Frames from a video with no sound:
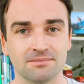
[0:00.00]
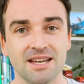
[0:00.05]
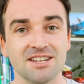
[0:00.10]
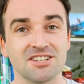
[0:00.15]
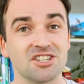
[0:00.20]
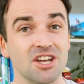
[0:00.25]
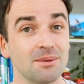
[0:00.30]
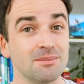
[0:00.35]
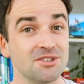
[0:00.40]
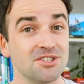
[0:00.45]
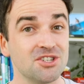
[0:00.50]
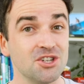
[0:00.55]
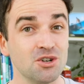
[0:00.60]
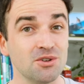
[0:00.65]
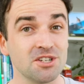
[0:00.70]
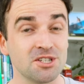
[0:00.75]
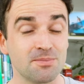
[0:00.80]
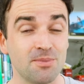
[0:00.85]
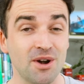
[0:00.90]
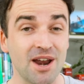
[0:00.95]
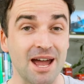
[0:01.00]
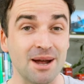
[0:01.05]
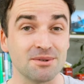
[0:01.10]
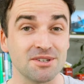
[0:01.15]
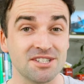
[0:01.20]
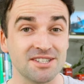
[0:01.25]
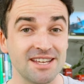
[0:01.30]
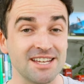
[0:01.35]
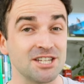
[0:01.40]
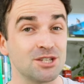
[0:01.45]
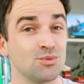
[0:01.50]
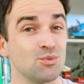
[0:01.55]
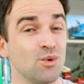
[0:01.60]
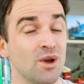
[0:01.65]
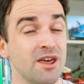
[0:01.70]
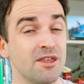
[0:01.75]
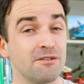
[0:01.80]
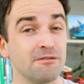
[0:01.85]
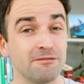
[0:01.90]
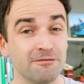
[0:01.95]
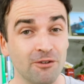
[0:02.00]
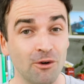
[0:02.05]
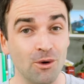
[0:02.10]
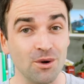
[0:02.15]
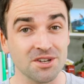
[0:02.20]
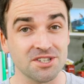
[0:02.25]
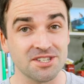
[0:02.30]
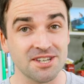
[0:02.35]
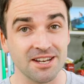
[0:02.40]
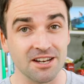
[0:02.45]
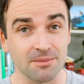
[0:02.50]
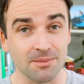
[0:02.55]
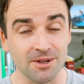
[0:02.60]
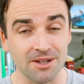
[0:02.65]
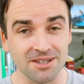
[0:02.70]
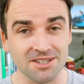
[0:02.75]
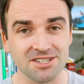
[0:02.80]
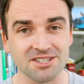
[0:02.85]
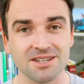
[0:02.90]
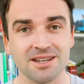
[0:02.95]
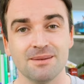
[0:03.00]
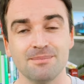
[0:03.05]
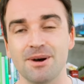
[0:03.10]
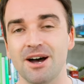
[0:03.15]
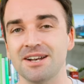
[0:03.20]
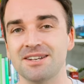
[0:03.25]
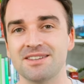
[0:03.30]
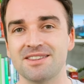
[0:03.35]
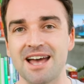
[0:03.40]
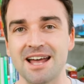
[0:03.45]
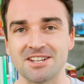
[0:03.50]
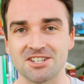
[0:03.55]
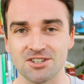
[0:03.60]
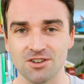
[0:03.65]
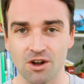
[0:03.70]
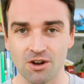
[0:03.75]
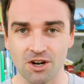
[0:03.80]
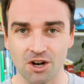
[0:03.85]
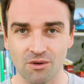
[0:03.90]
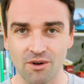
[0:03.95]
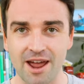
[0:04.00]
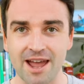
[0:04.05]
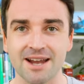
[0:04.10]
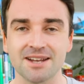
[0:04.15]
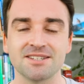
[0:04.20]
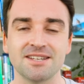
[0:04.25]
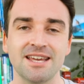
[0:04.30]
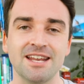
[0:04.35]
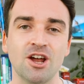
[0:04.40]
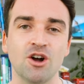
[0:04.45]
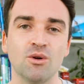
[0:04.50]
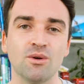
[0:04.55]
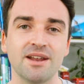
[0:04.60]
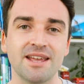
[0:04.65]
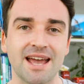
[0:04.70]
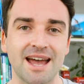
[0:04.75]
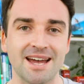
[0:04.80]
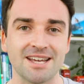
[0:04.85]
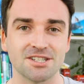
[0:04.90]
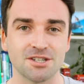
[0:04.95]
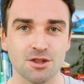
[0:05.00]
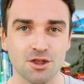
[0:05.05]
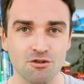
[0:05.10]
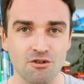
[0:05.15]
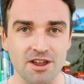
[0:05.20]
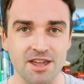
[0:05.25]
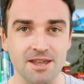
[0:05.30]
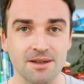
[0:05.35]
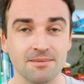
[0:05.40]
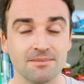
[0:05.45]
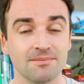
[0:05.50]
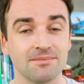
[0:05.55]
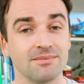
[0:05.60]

Some students pronounce this with four syllables, but that's not correct. It only has three.